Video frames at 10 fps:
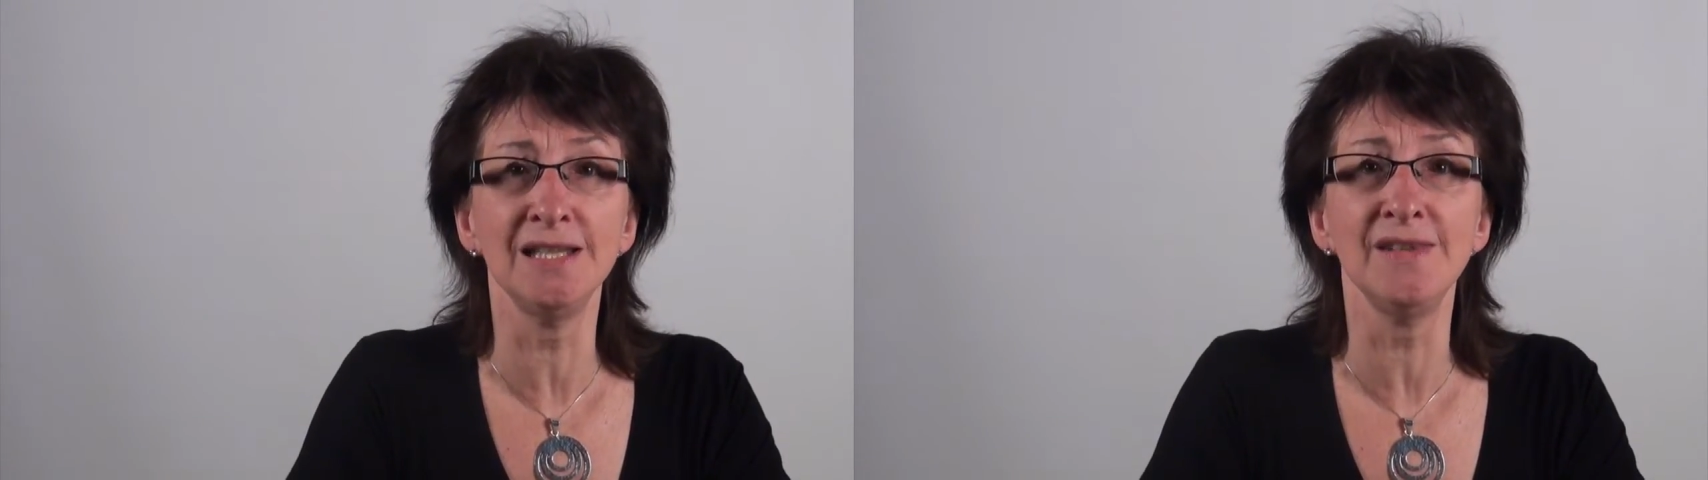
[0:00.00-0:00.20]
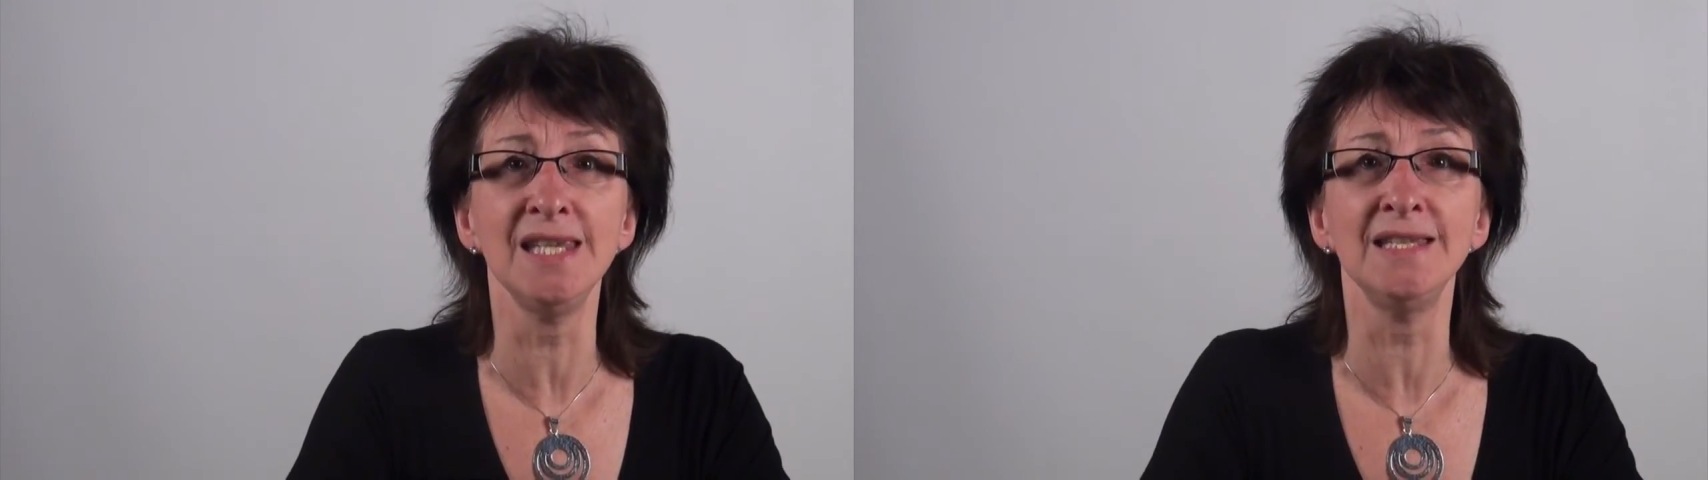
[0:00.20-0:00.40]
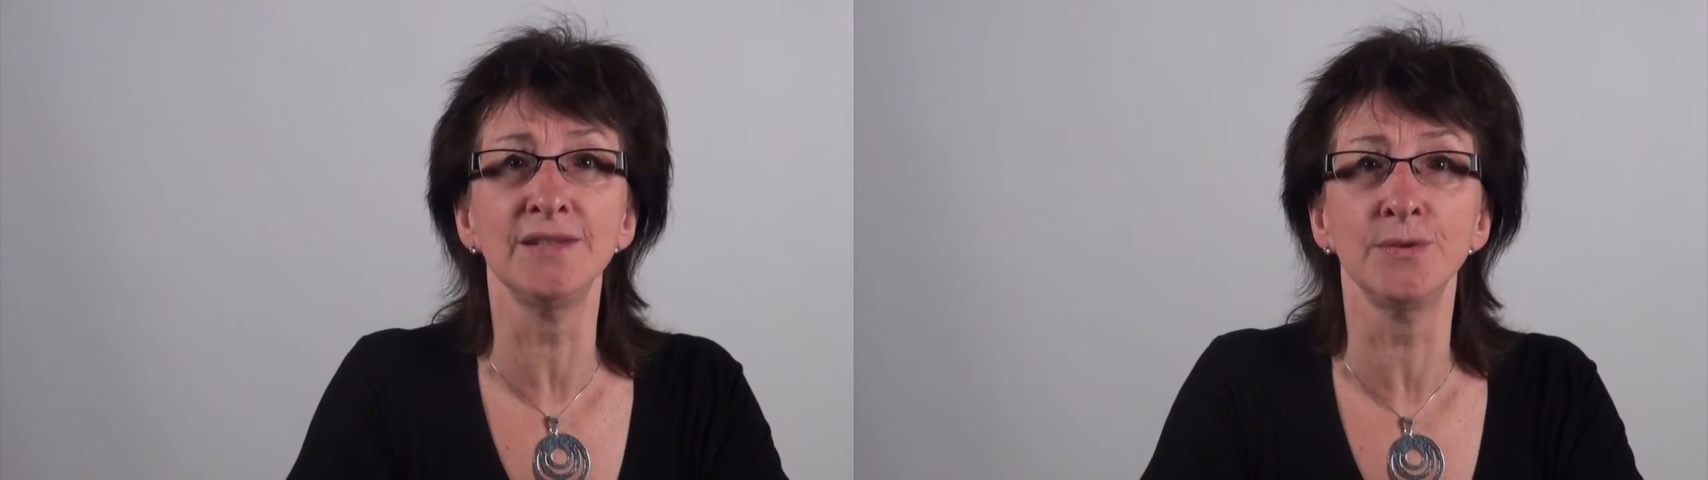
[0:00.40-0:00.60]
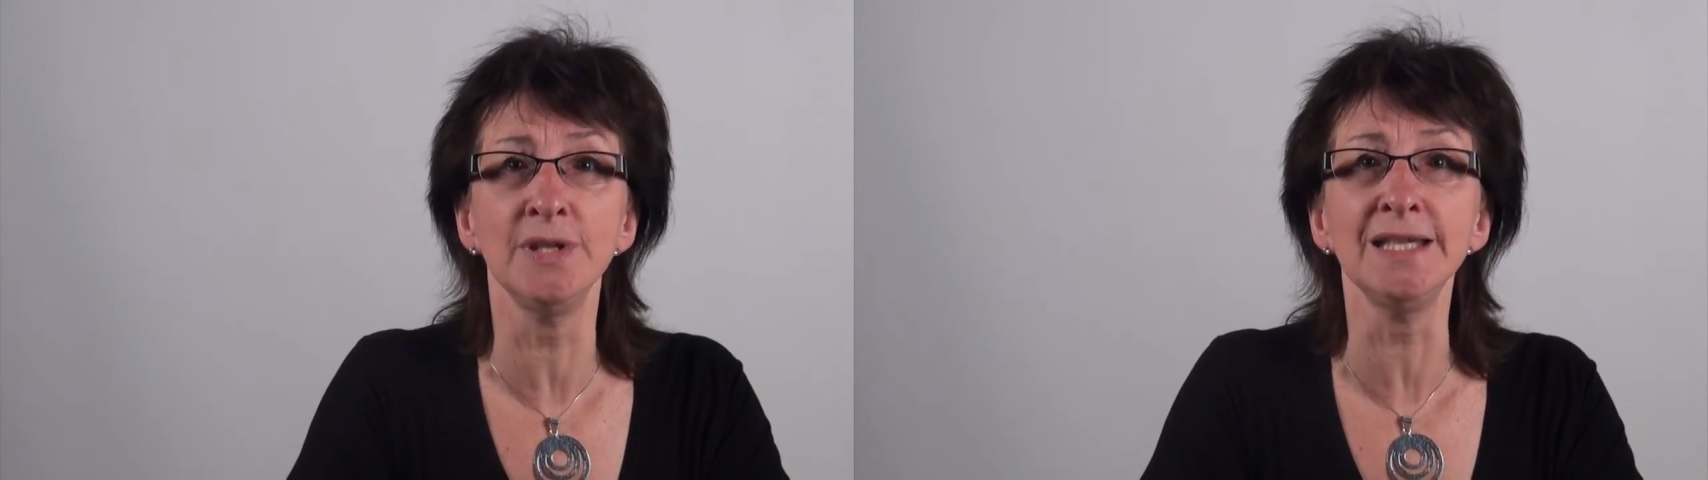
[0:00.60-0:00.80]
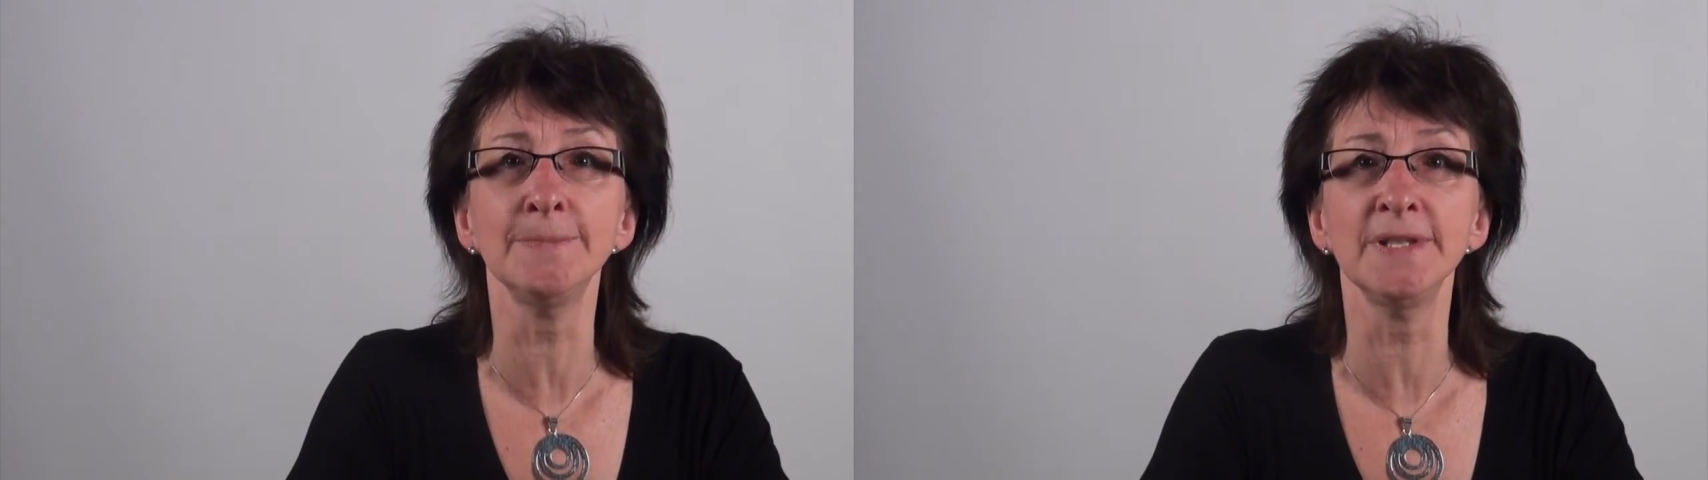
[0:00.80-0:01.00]
in these
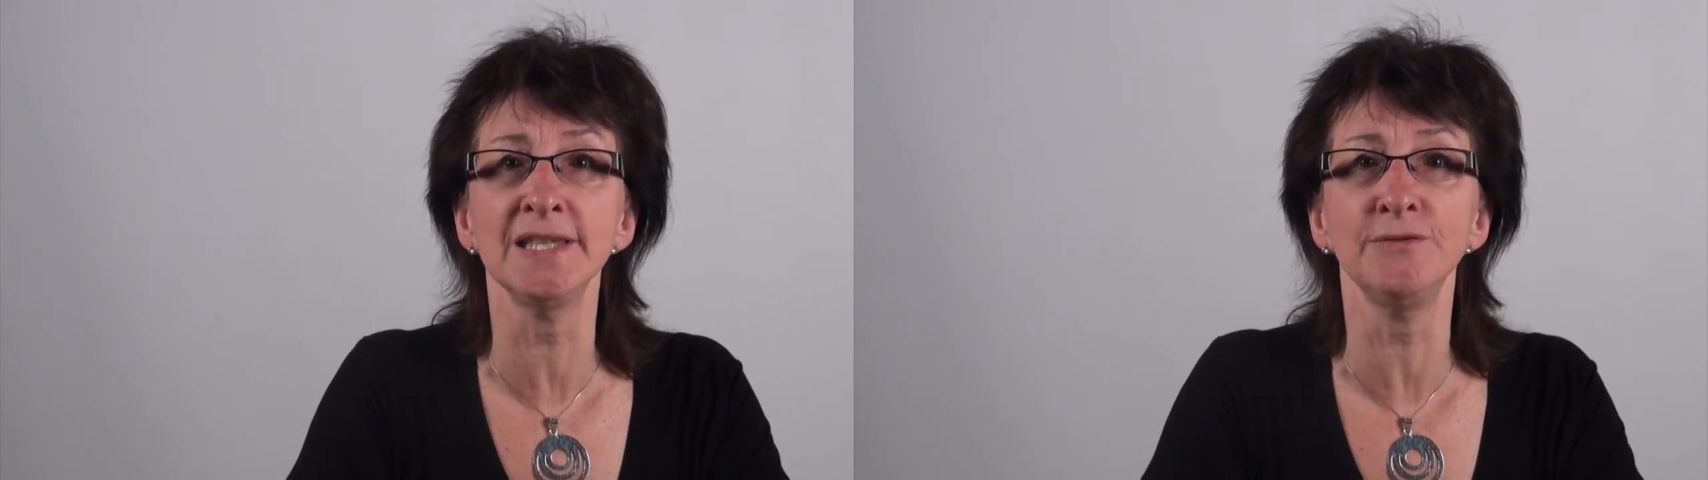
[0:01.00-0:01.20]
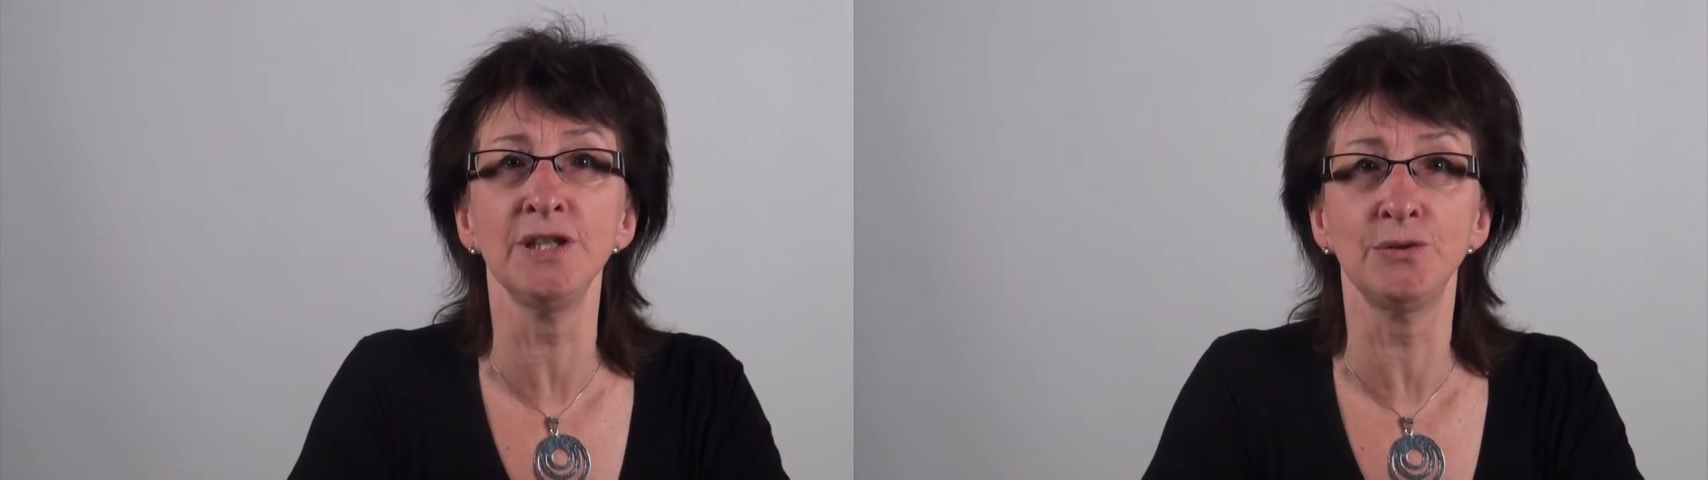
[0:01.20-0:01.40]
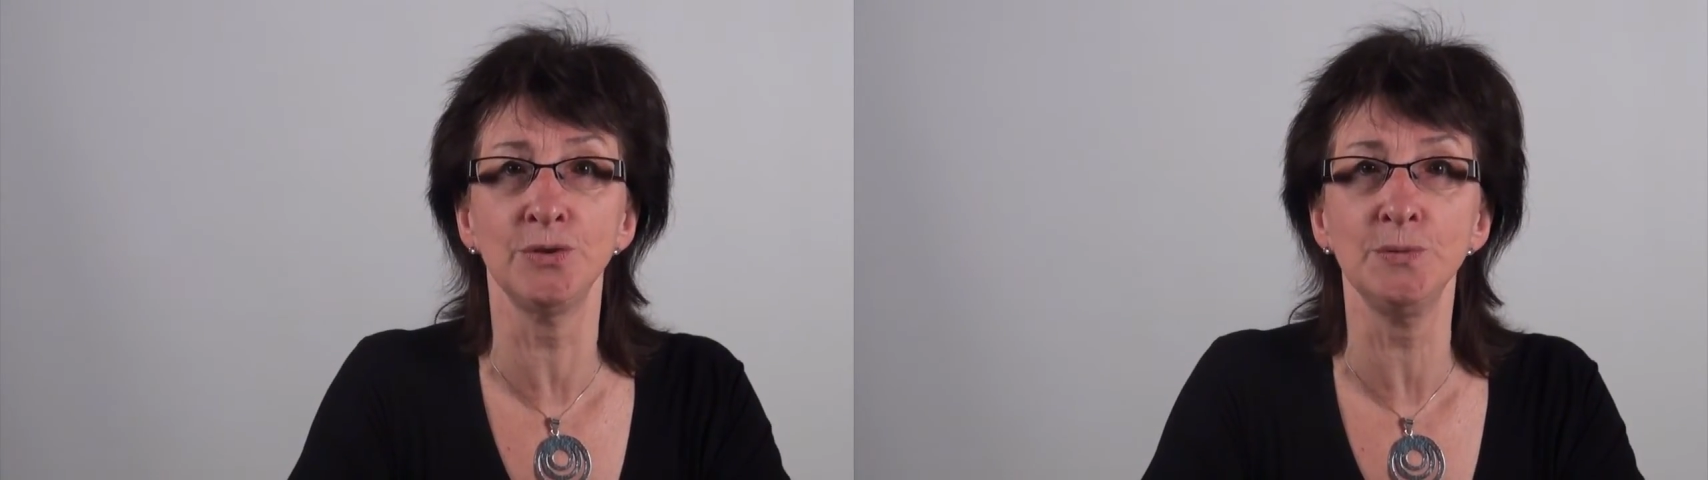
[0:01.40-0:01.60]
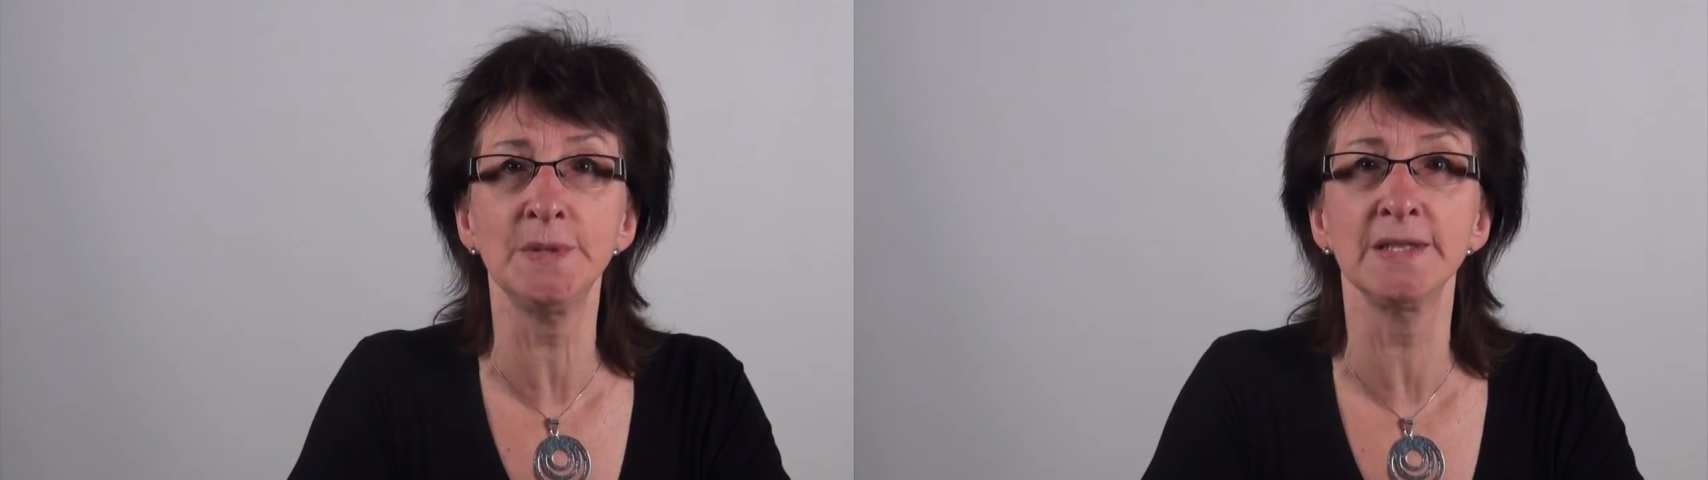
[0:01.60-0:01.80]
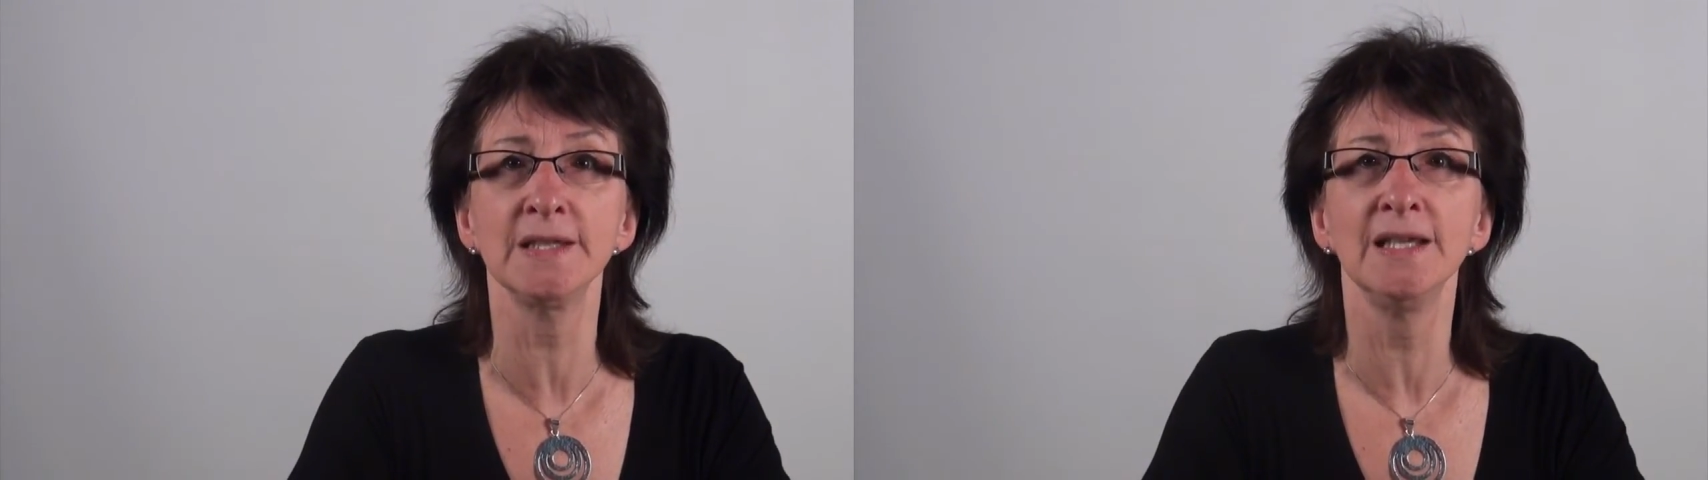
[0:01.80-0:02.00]
3 specific
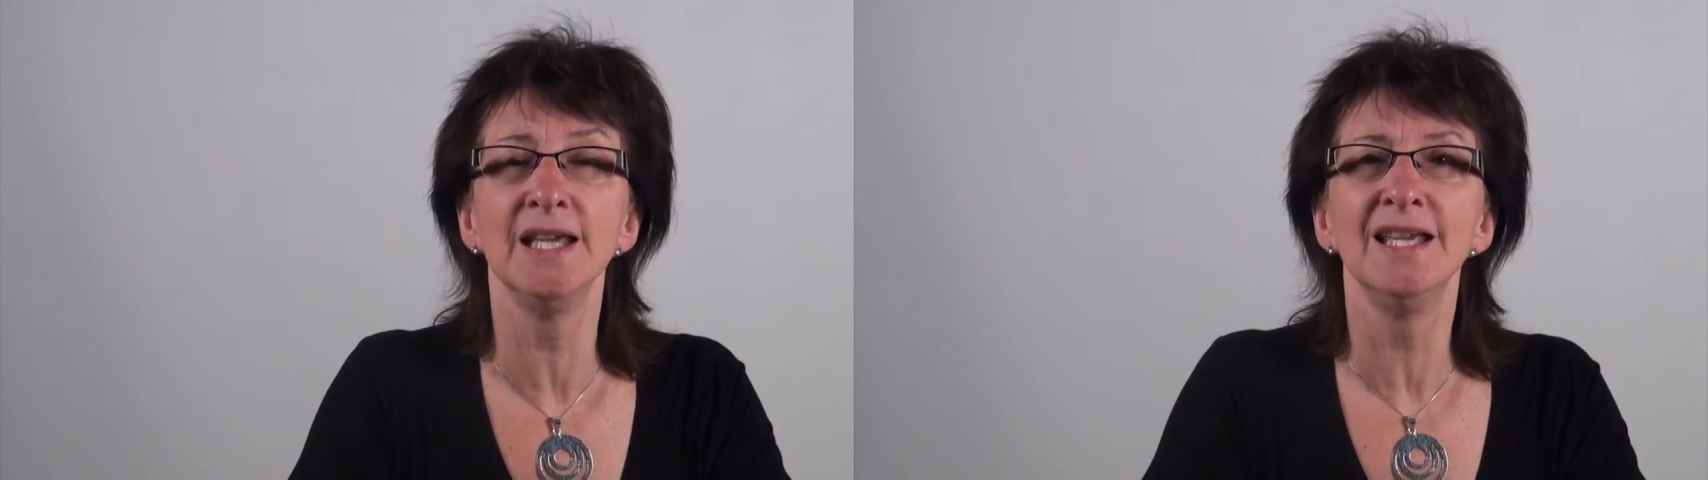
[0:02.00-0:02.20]
groups